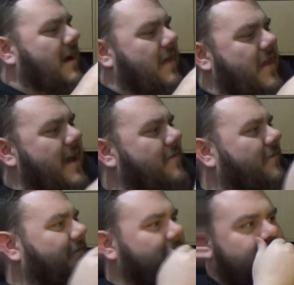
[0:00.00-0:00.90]
And then
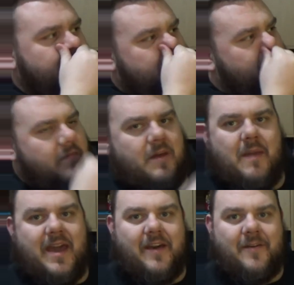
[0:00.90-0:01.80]
the
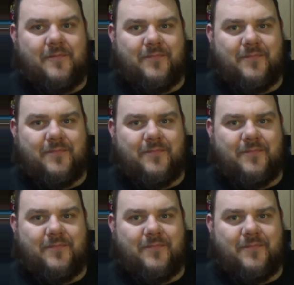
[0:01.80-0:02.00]
mayor.